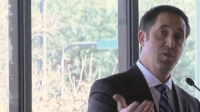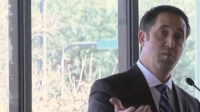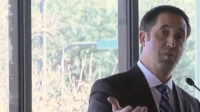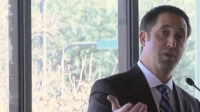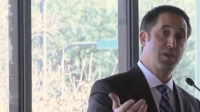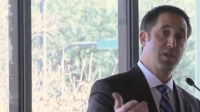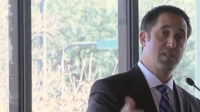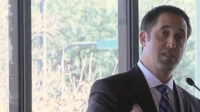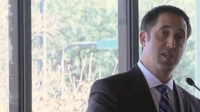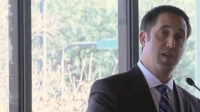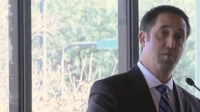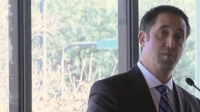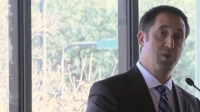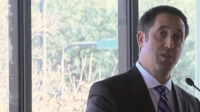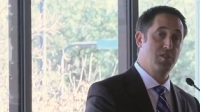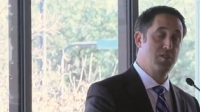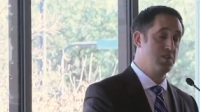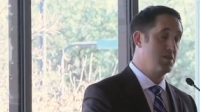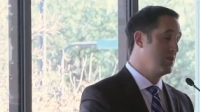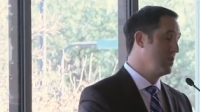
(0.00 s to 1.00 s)
because I
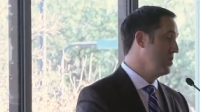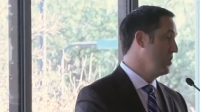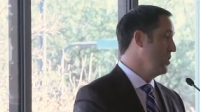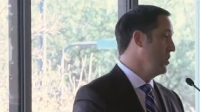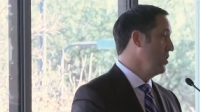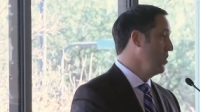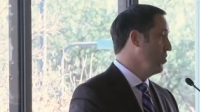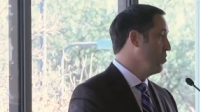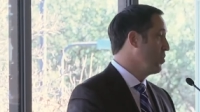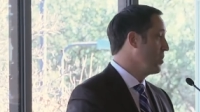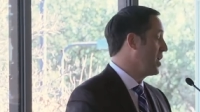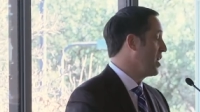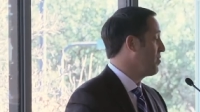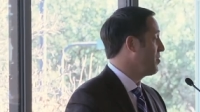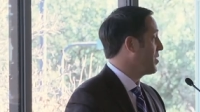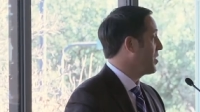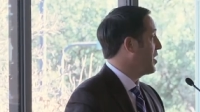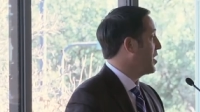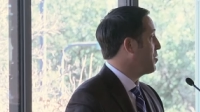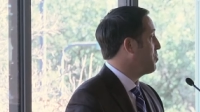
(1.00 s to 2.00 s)
mentioned we have
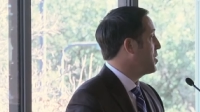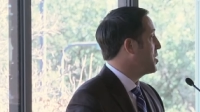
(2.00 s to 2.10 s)
a lot of